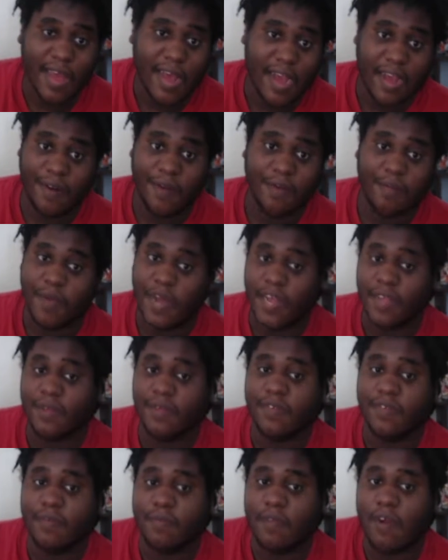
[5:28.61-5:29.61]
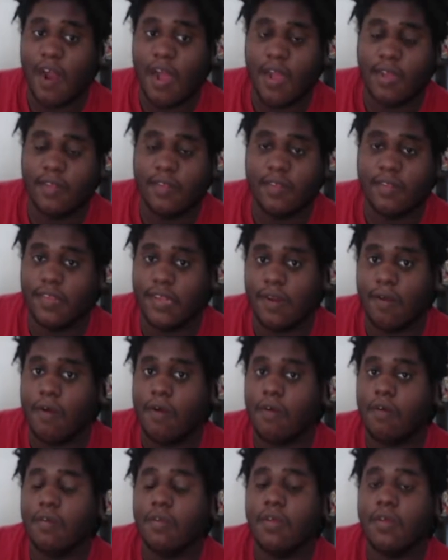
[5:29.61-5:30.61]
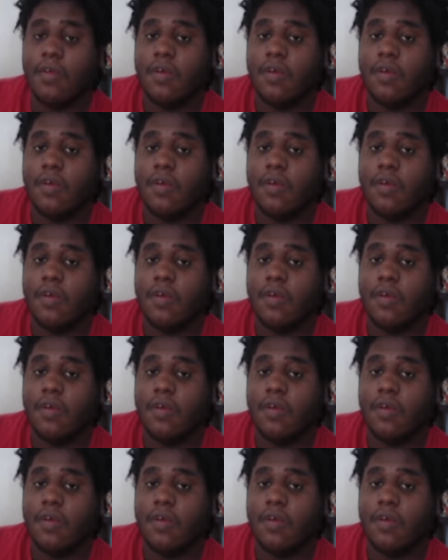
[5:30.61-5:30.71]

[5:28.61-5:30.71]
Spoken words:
I don't mind using proxies at all.